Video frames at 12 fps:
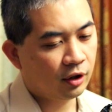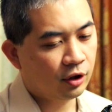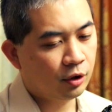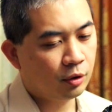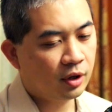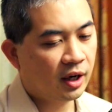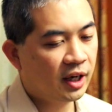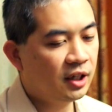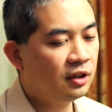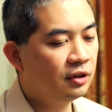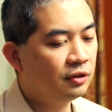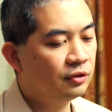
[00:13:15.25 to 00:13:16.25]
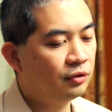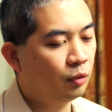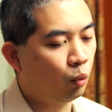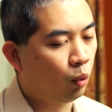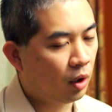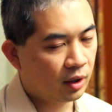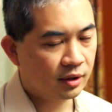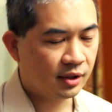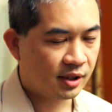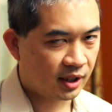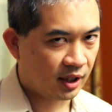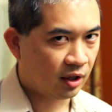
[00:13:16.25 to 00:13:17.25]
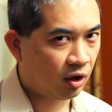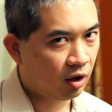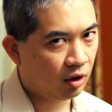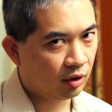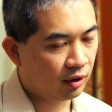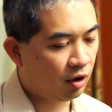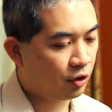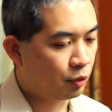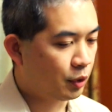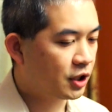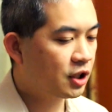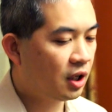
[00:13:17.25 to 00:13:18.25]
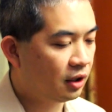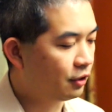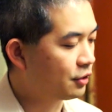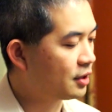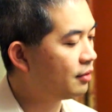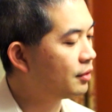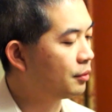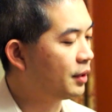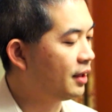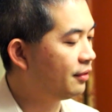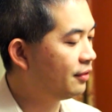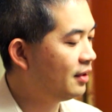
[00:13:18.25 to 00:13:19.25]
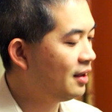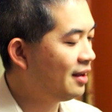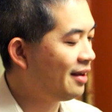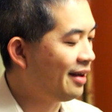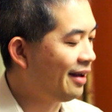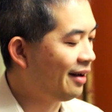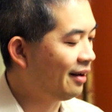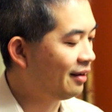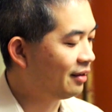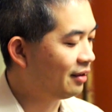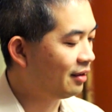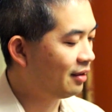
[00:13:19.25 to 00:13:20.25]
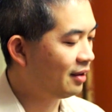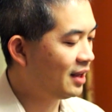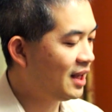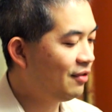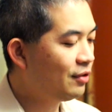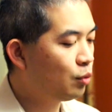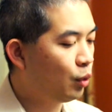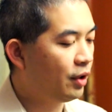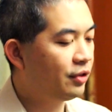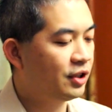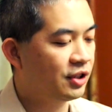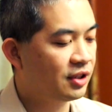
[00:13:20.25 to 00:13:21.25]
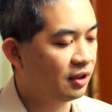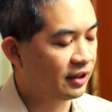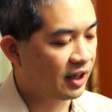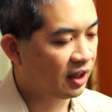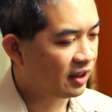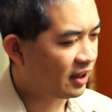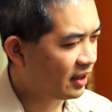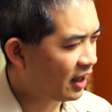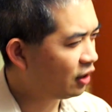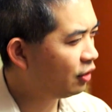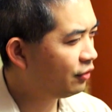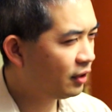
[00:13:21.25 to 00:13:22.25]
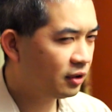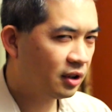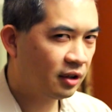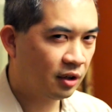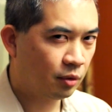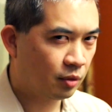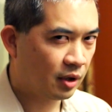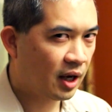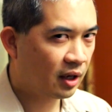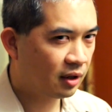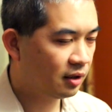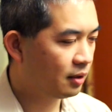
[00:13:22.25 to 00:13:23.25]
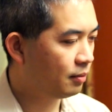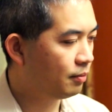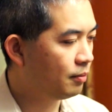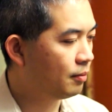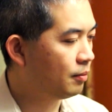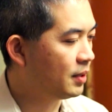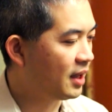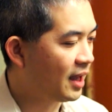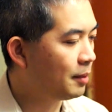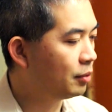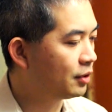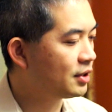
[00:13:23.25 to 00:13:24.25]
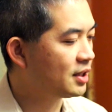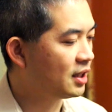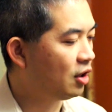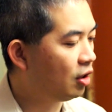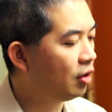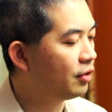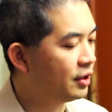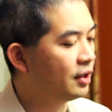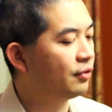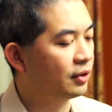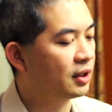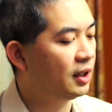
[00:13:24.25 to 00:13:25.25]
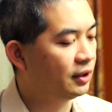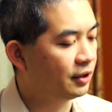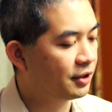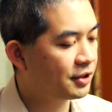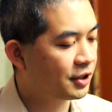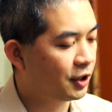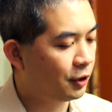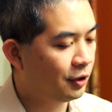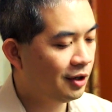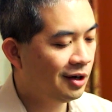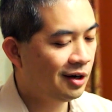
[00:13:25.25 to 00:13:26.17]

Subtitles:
you kind of want to see all the rich colors of the reef, and even with just a yellow filter, you're not going to be able to see all the different colors. So